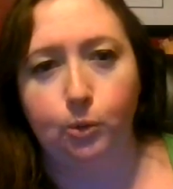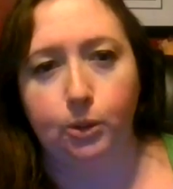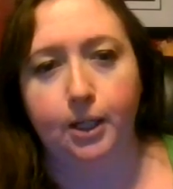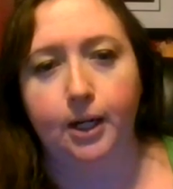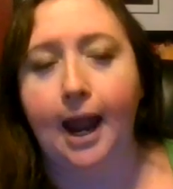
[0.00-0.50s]

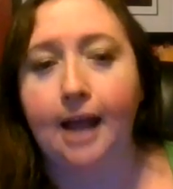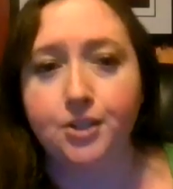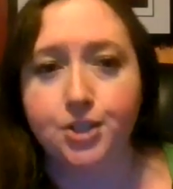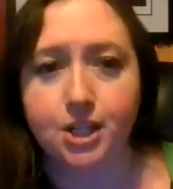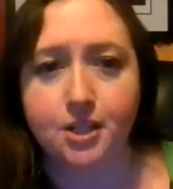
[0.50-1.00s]
for
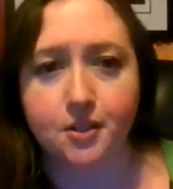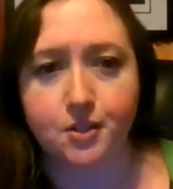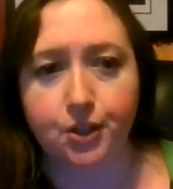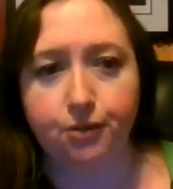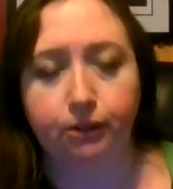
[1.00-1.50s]
allergy,
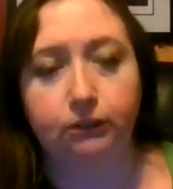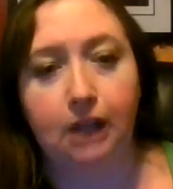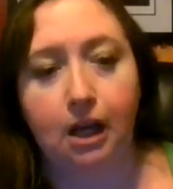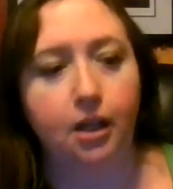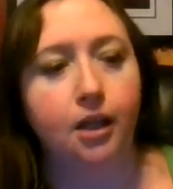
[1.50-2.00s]
it's good for
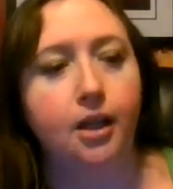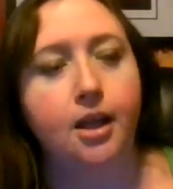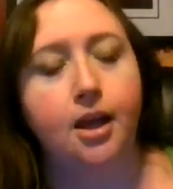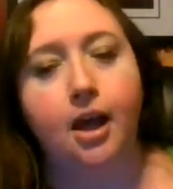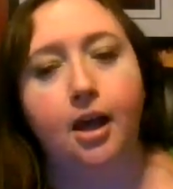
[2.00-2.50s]
lung.
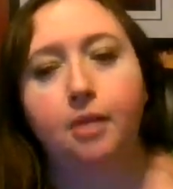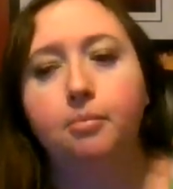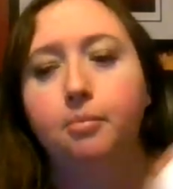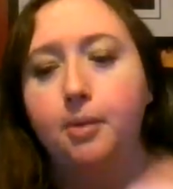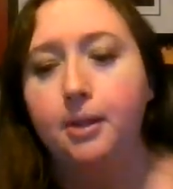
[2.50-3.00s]

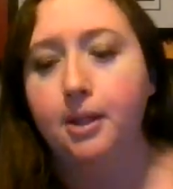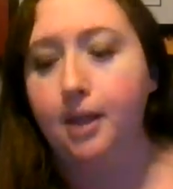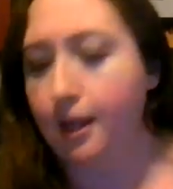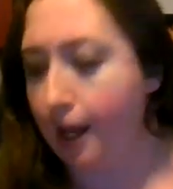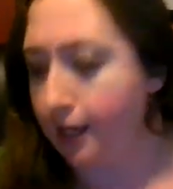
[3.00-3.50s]

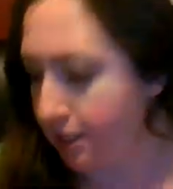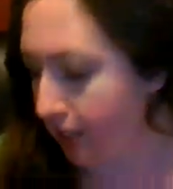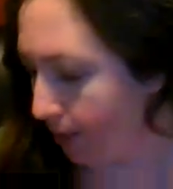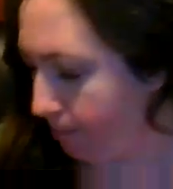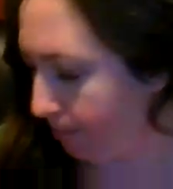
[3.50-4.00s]
Any
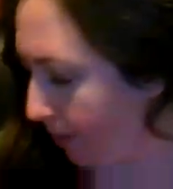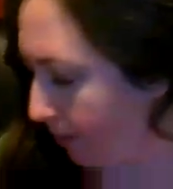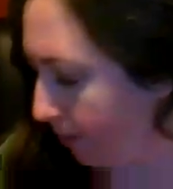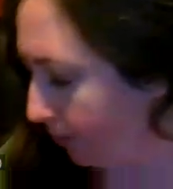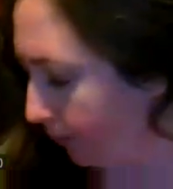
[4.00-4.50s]
type
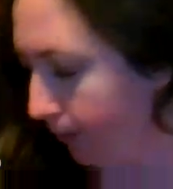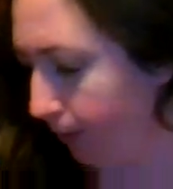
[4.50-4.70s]
of